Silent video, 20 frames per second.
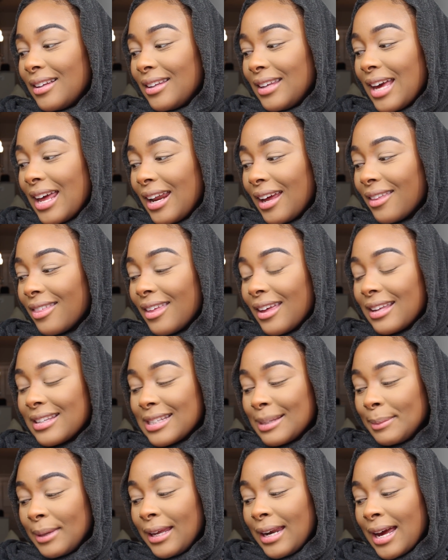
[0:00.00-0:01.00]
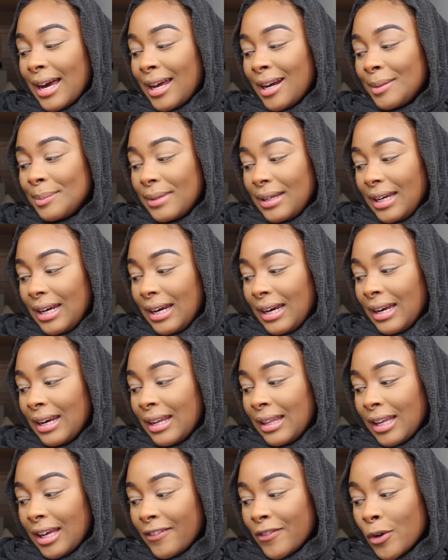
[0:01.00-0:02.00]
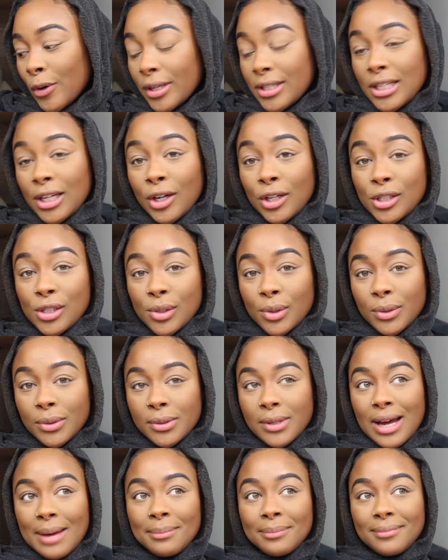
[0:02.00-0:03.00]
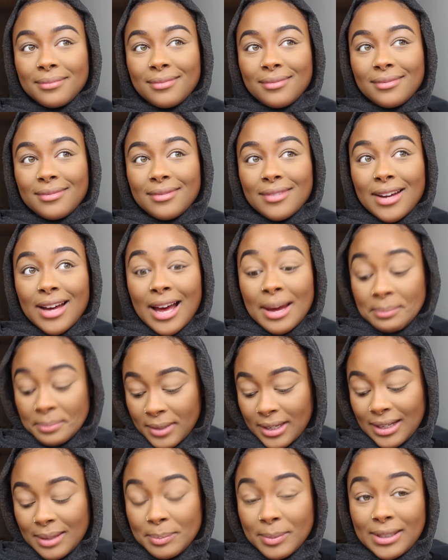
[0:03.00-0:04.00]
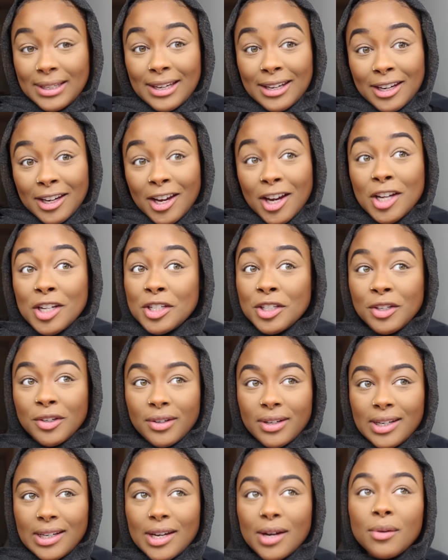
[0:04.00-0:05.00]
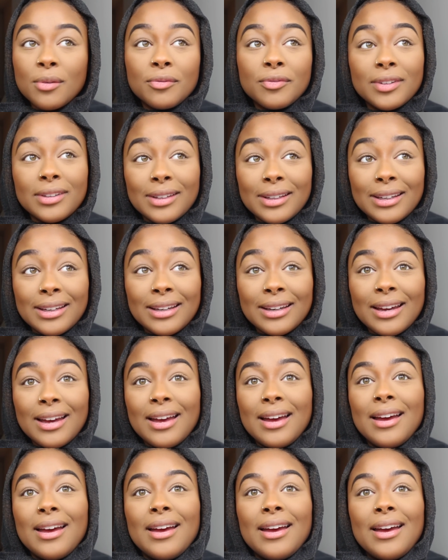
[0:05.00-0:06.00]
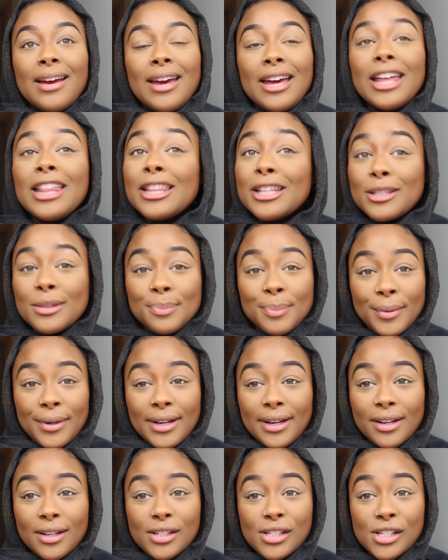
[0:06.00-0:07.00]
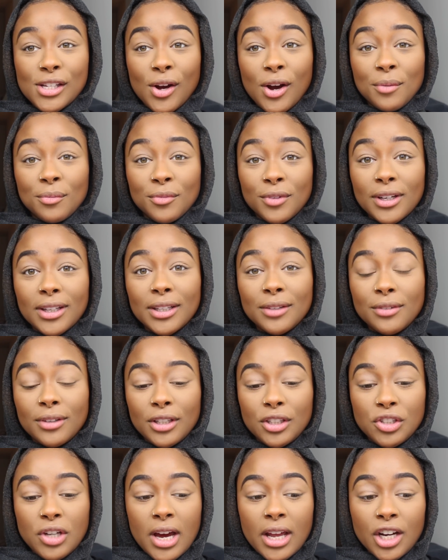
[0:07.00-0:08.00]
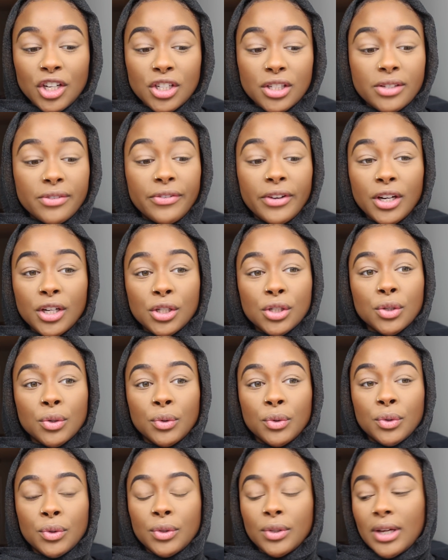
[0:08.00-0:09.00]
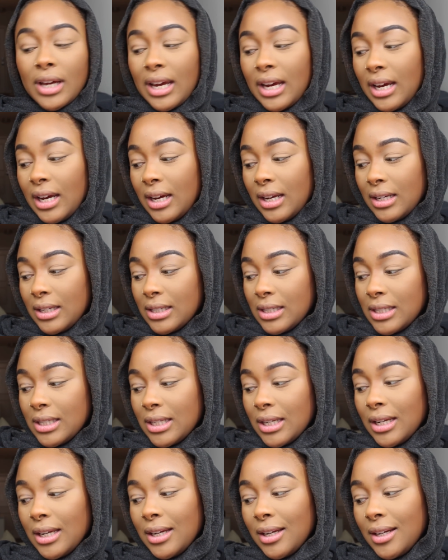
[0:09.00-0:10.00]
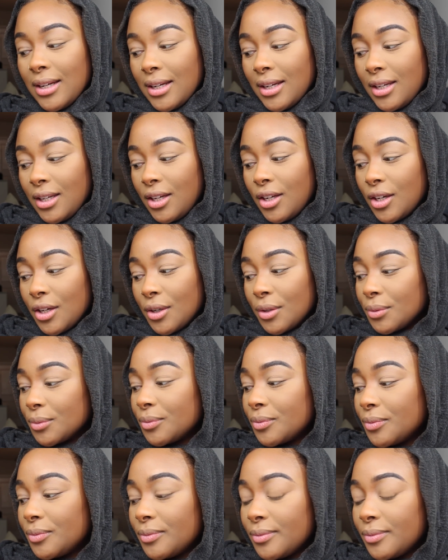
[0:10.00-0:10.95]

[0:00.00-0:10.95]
getting things that me and Adam need and like focusing on school. I'm gonna be getting a degree hopefully in the spring, so I'm really trying to just finish school and, you know,